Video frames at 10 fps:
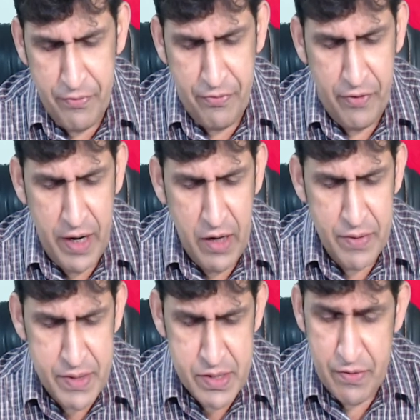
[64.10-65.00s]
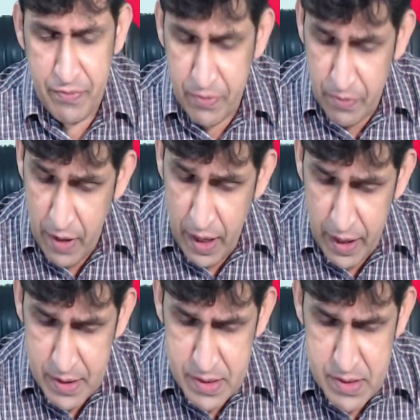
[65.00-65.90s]
fragrance of
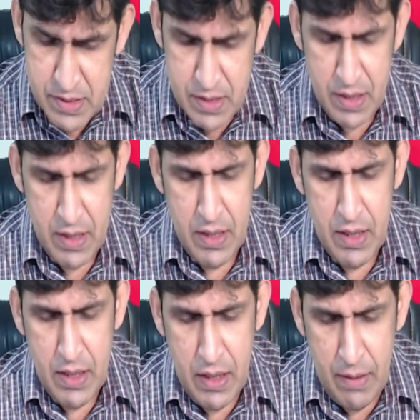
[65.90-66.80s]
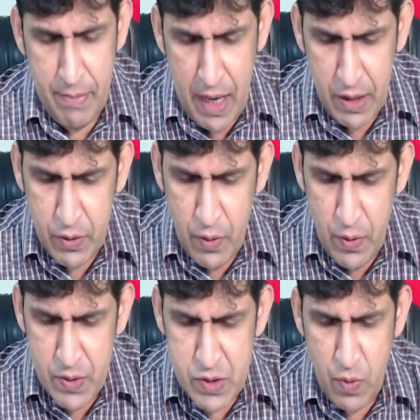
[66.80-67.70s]
Christ among
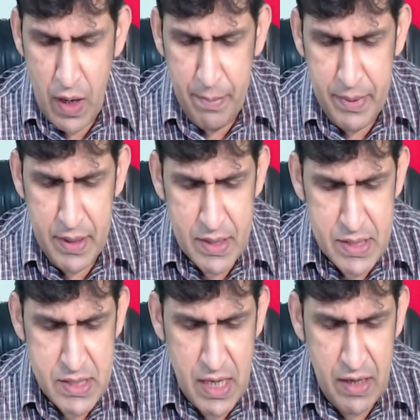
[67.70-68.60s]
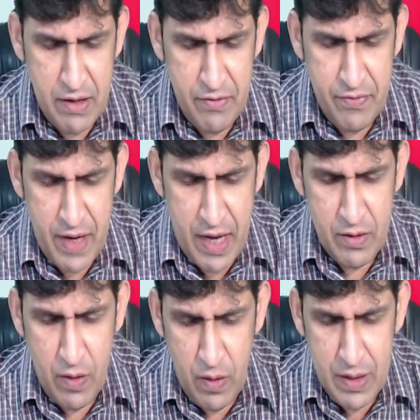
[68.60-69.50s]
those who are being saved
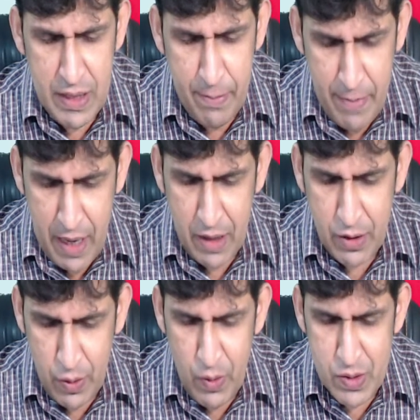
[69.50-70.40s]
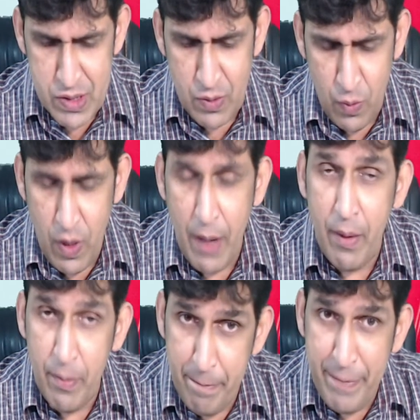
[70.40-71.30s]
and among those who are
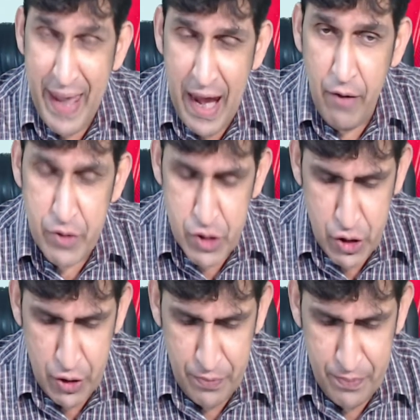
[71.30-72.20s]
perishing.